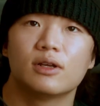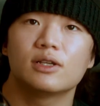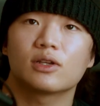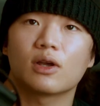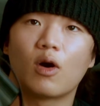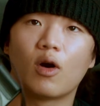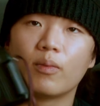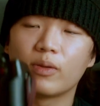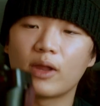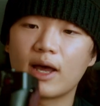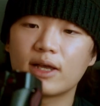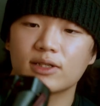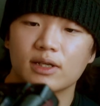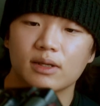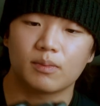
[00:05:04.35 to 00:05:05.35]
is all
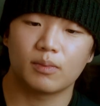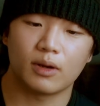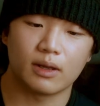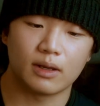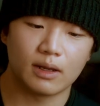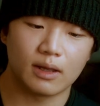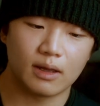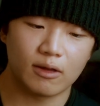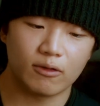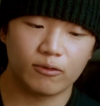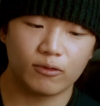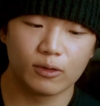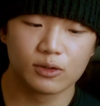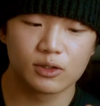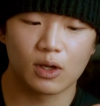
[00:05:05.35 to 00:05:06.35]
plastic, but it
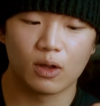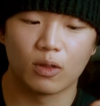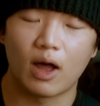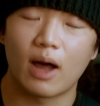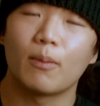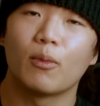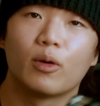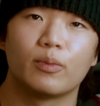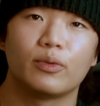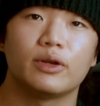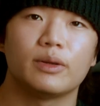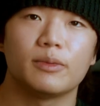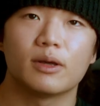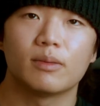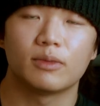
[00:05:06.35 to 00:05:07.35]
feels a lot more
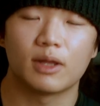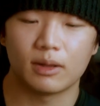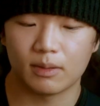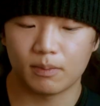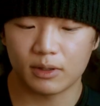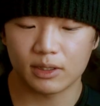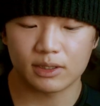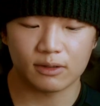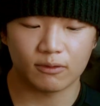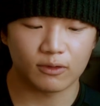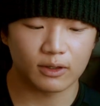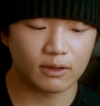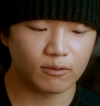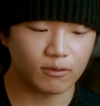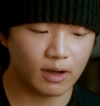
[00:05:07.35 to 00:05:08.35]
premium than the
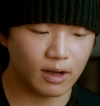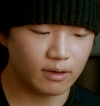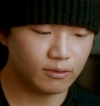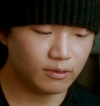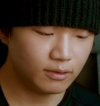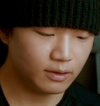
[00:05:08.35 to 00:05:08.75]
PC55.